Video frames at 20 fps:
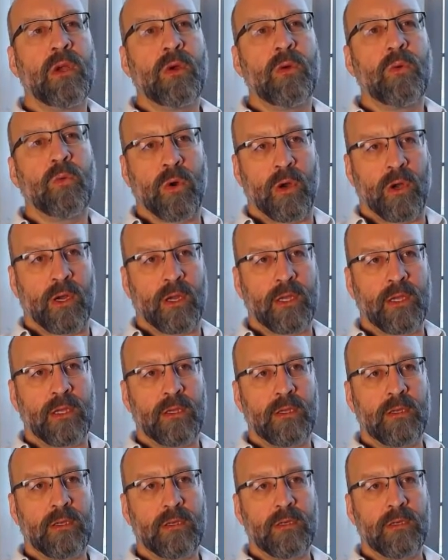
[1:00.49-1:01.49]
work
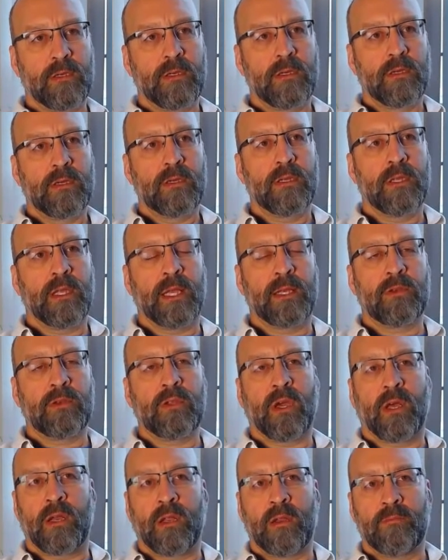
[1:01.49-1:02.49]
that uh,
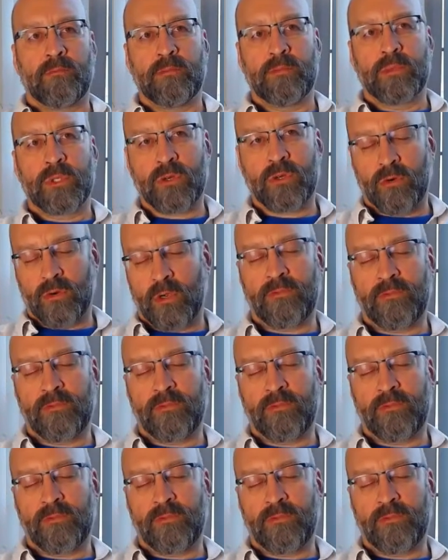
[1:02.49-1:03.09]
got a score of